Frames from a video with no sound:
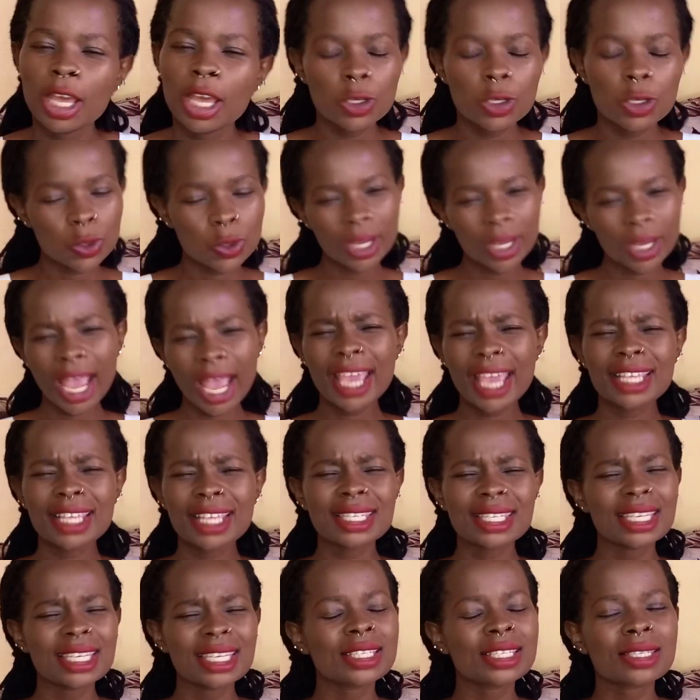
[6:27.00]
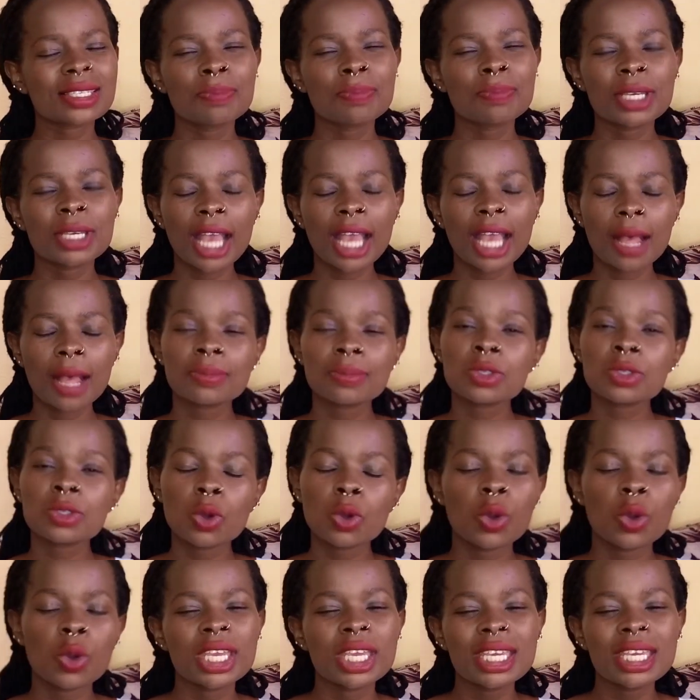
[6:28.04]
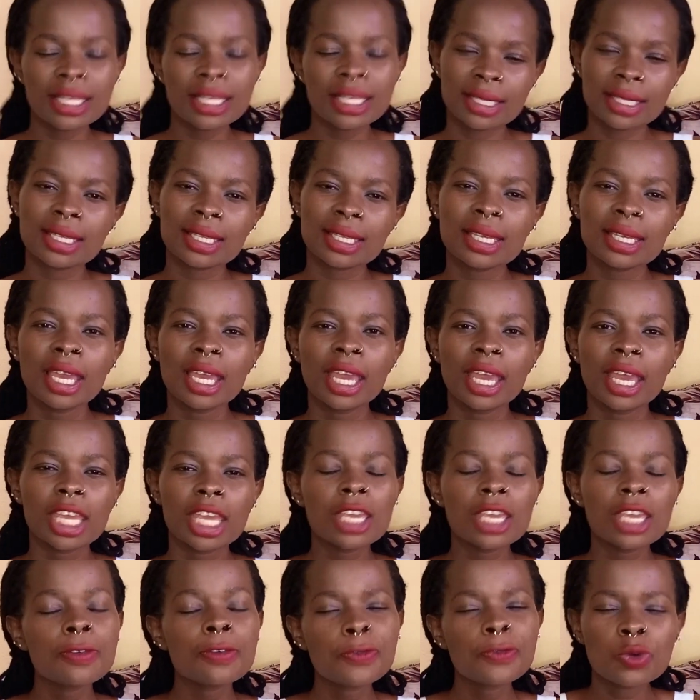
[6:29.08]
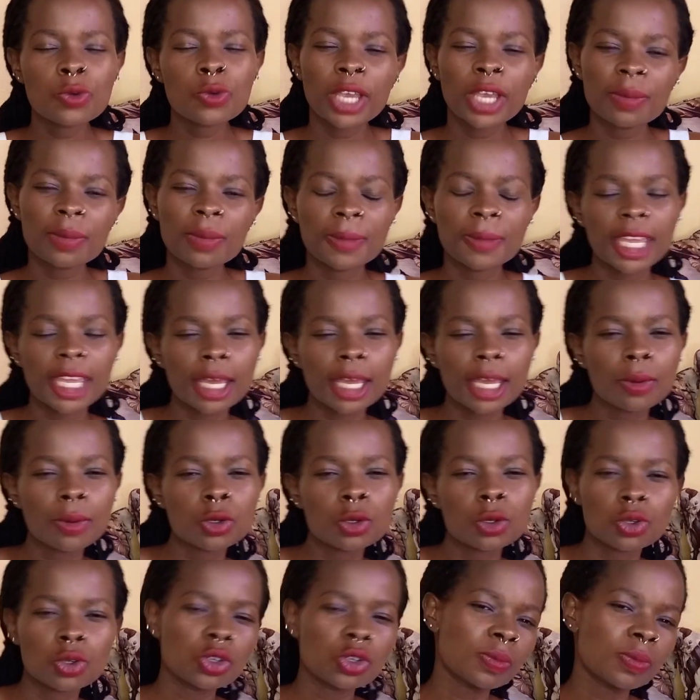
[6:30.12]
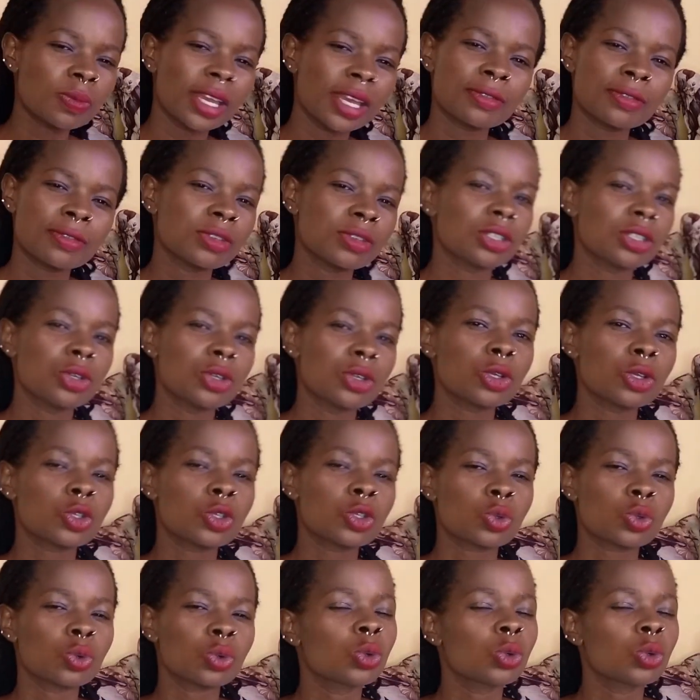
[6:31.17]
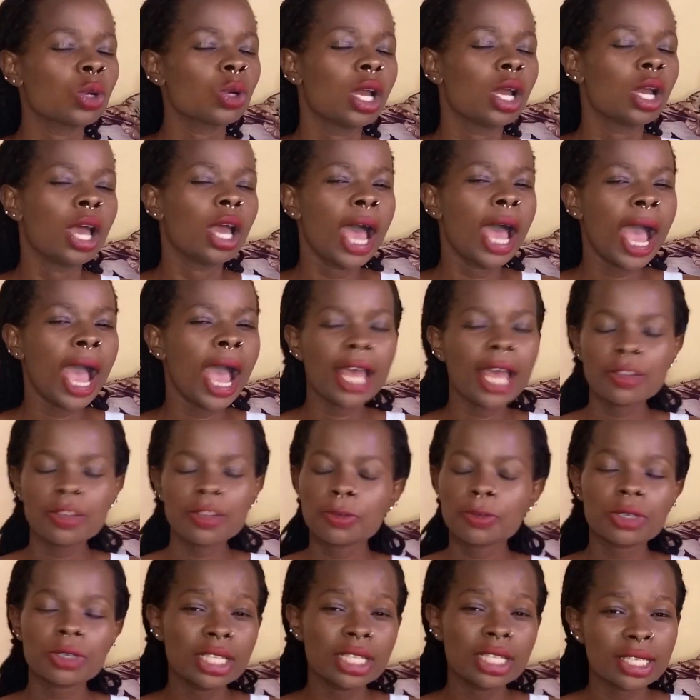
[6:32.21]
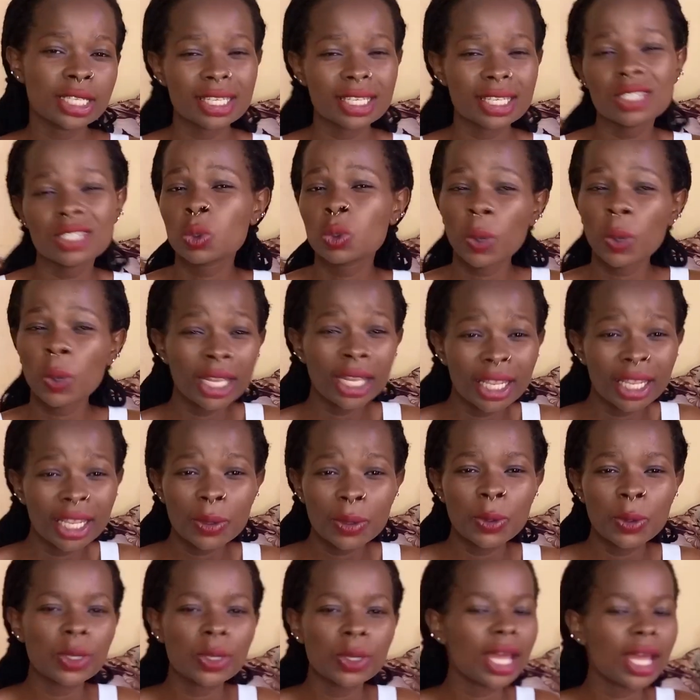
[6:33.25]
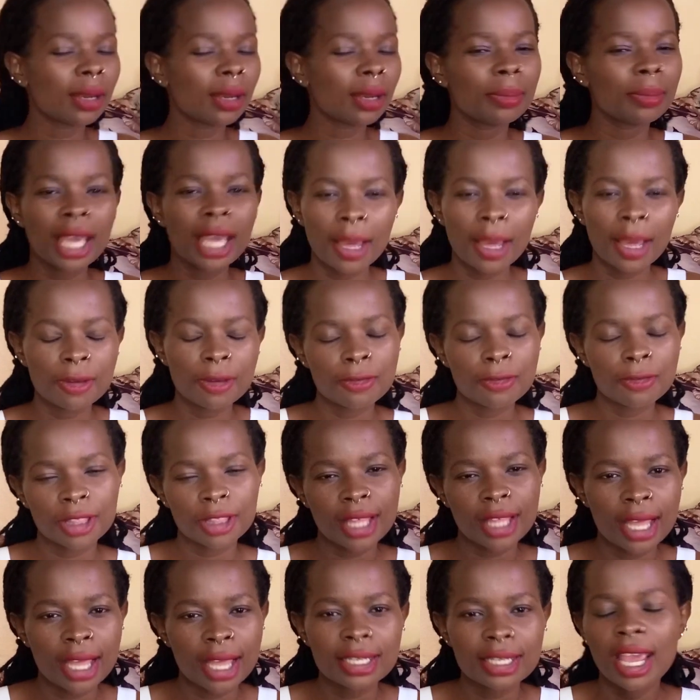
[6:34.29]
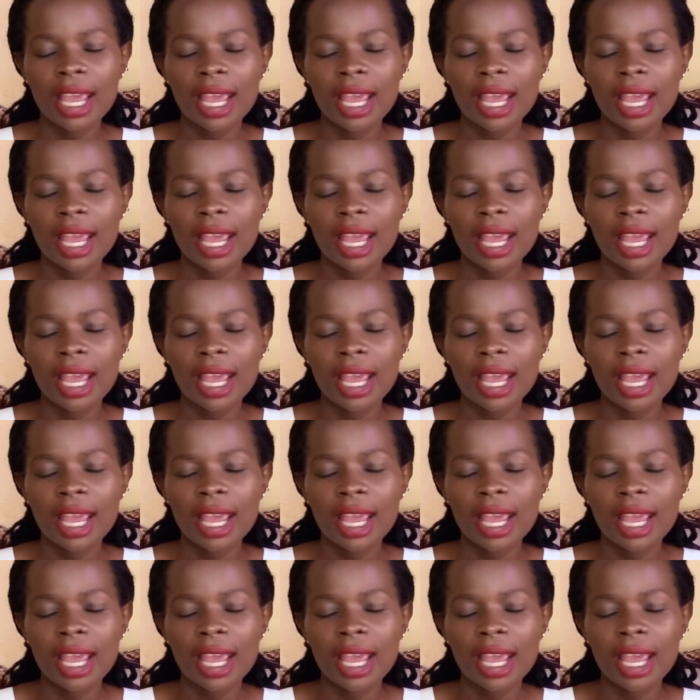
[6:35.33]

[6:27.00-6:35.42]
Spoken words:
So guys, it's become so easy. If you can be able to use my videos to hunt for DCs, well and good, I'll be happy for that.